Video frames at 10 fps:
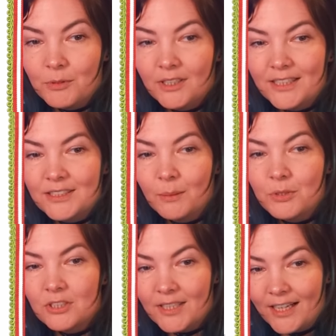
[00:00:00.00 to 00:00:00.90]
is
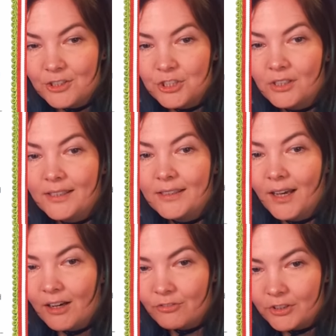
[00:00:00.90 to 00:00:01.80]
substantially
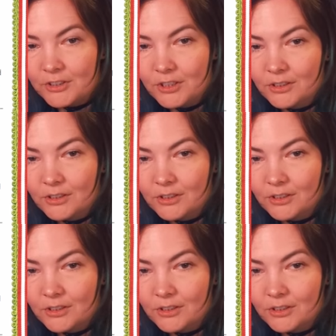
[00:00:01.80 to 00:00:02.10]
covered.